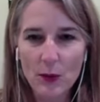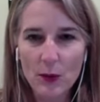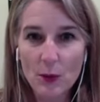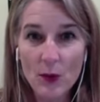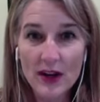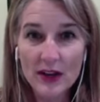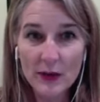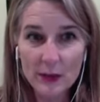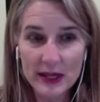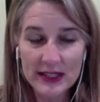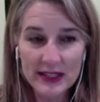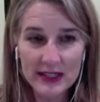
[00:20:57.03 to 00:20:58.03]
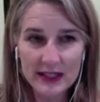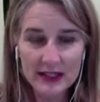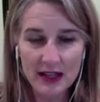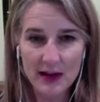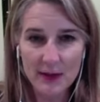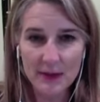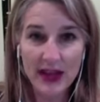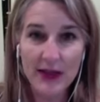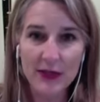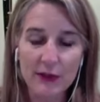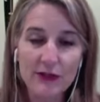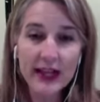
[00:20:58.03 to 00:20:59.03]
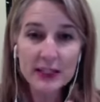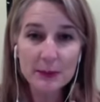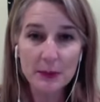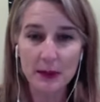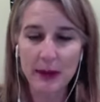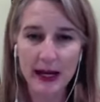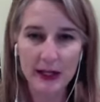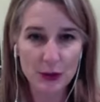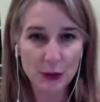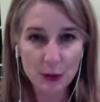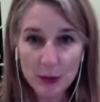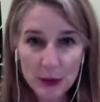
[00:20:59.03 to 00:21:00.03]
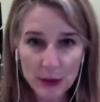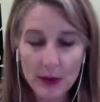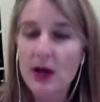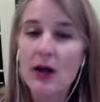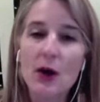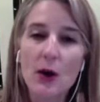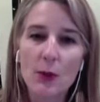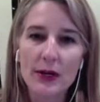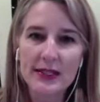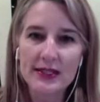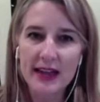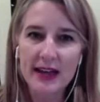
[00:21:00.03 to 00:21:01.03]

one of the reasons um, that the Facebook page grew was